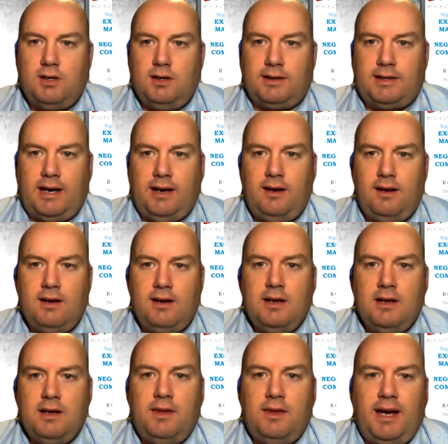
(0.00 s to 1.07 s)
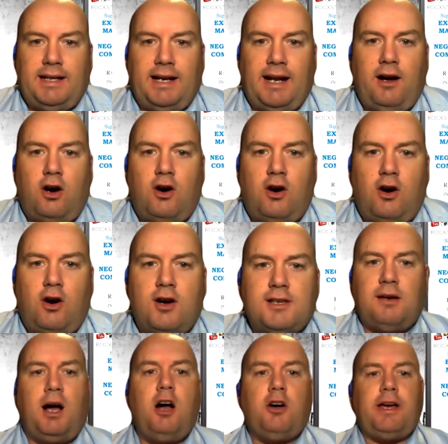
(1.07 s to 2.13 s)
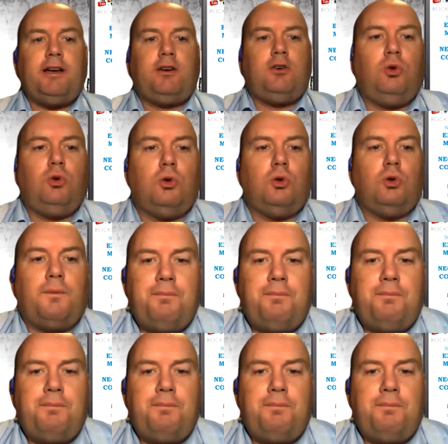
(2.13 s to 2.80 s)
Okay. And then I ask them, okay, cool.